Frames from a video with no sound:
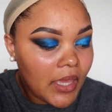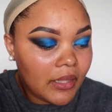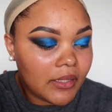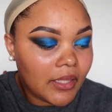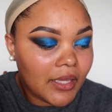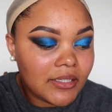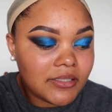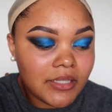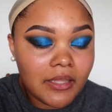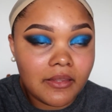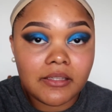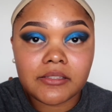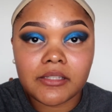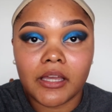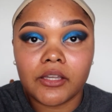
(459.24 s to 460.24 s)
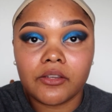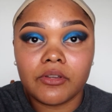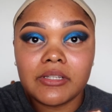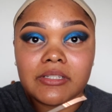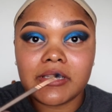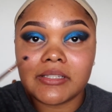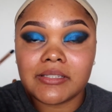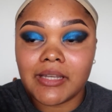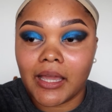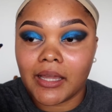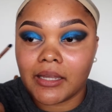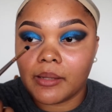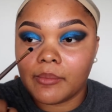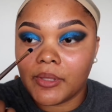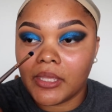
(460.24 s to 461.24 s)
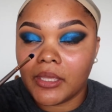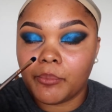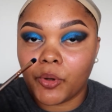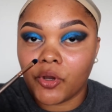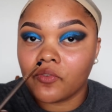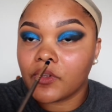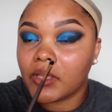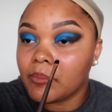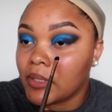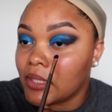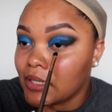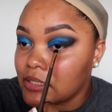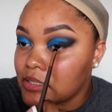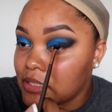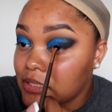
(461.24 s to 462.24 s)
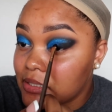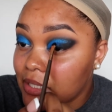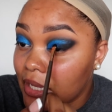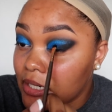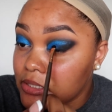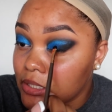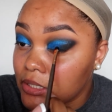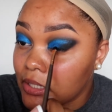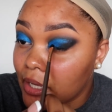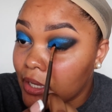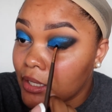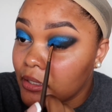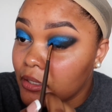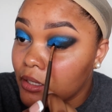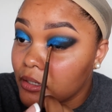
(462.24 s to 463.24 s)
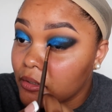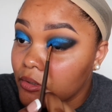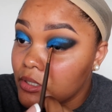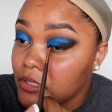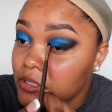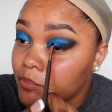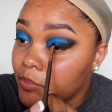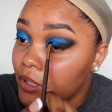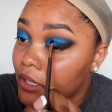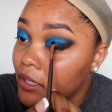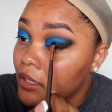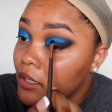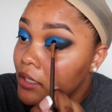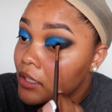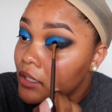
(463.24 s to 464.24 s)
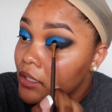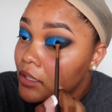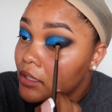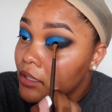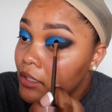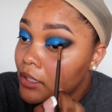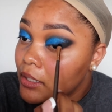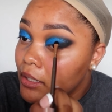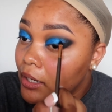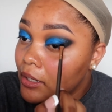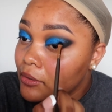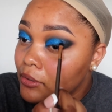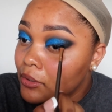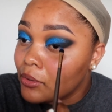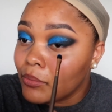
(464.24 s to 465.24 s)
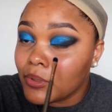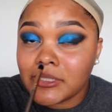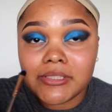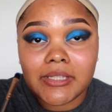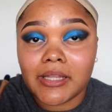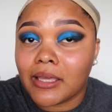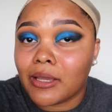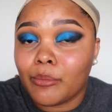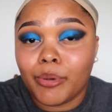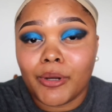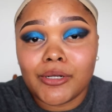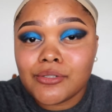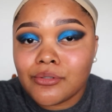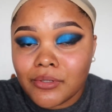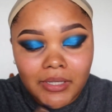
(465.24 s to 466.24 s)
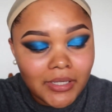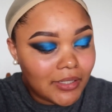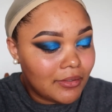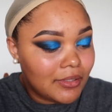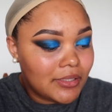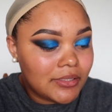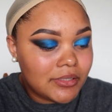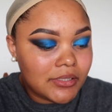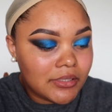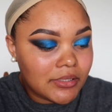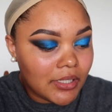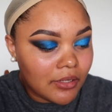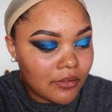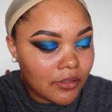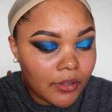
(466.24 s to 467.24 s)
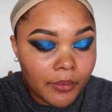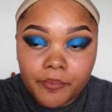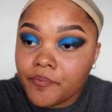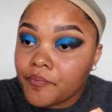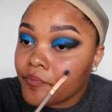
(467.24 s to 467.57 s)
And like I said, this cut crease is not gonna be perfect because it's actually not a cut crease, but I don't know, what is it, like a partial cut crease? Just, I don't know.